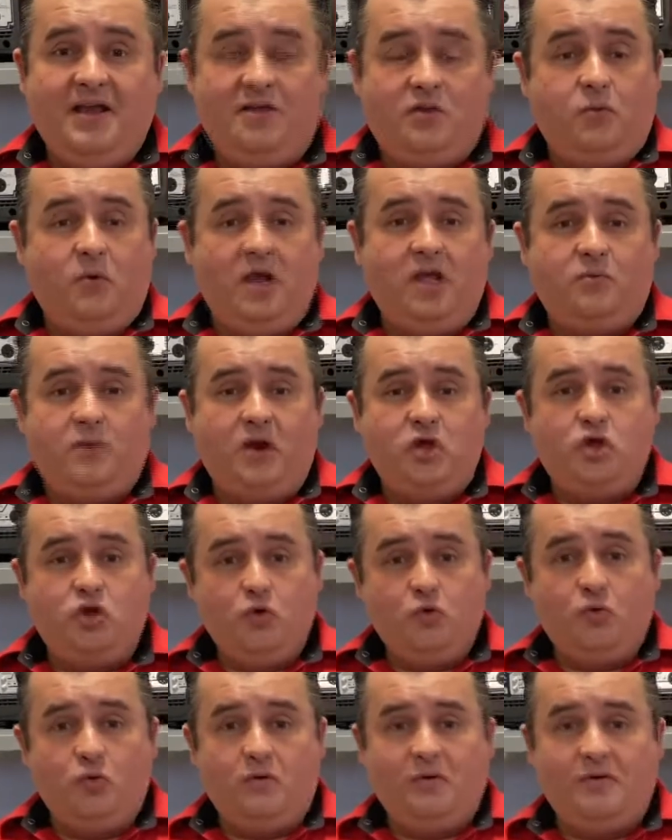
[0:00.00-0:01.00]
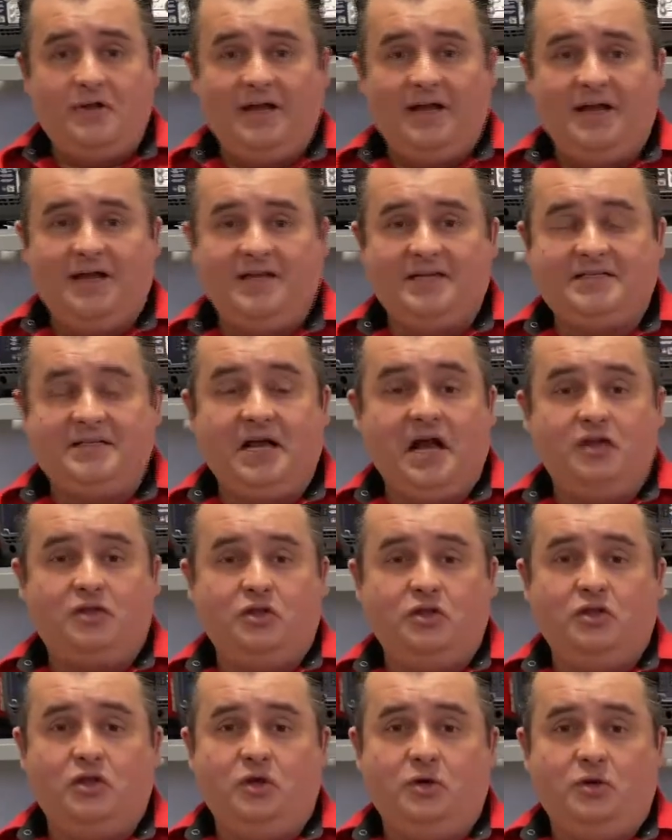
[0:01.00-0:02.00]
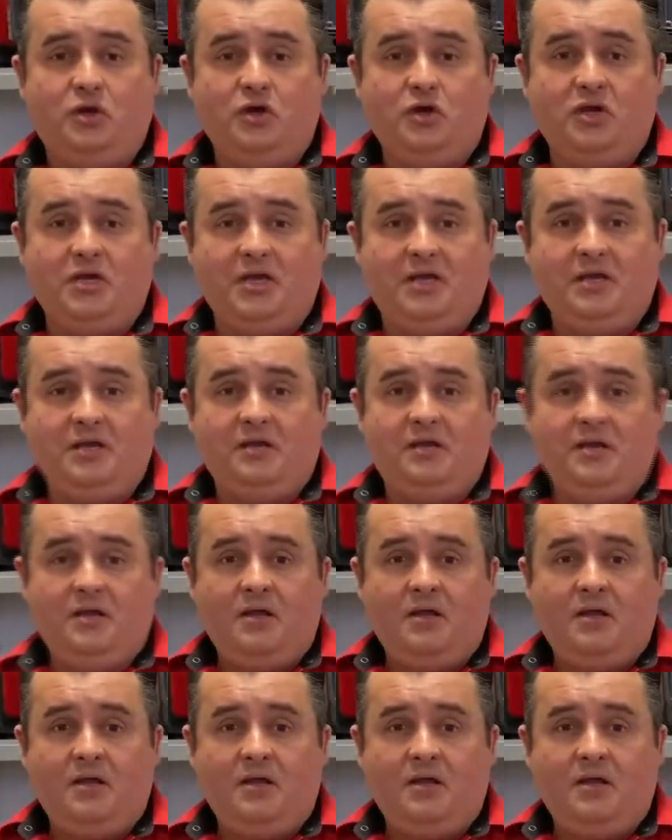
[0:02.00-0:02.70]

of 2022, uh, starting the new year here.